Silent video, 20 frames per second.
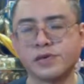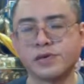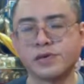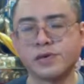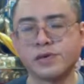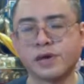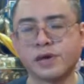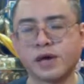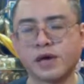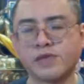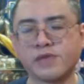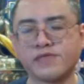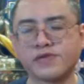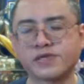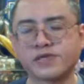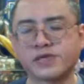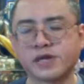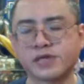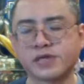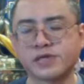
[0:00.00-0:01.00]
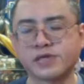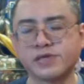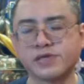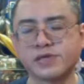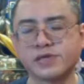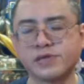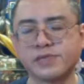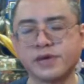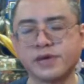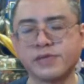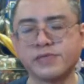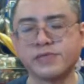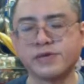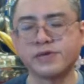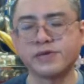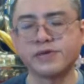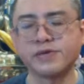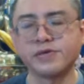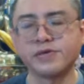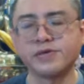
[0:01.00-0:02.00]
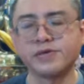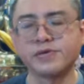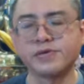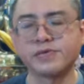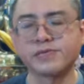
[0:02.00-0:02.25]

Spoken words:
however subtle they may be.